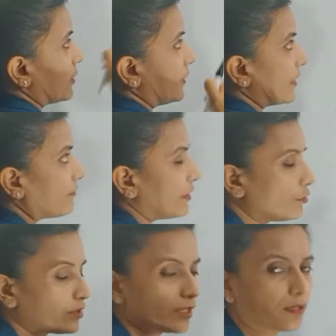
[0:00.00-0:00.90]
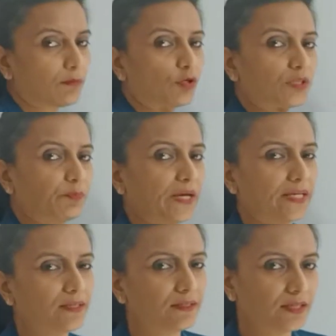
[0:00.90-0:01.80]
Like when you think about
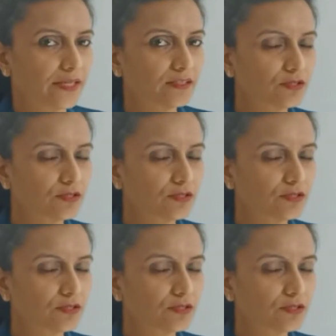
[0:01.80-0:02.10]
parallel lines,